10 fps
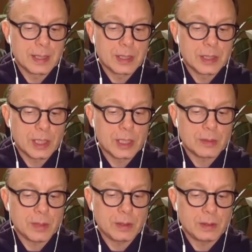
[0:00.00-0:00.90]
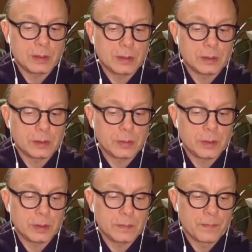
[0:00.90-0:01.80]
changeable,
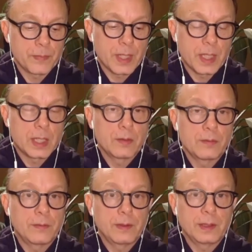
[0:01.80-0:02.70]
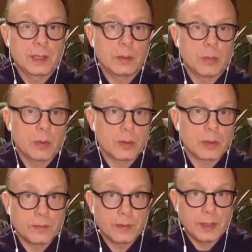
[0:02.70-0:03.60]
alterable. Feeling born
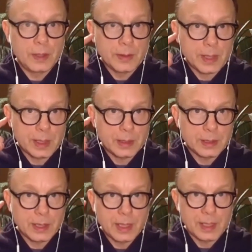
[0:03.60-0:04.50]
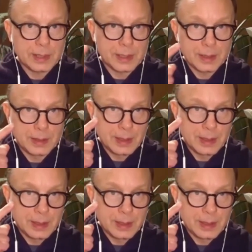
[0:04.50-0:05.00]
of ear contact,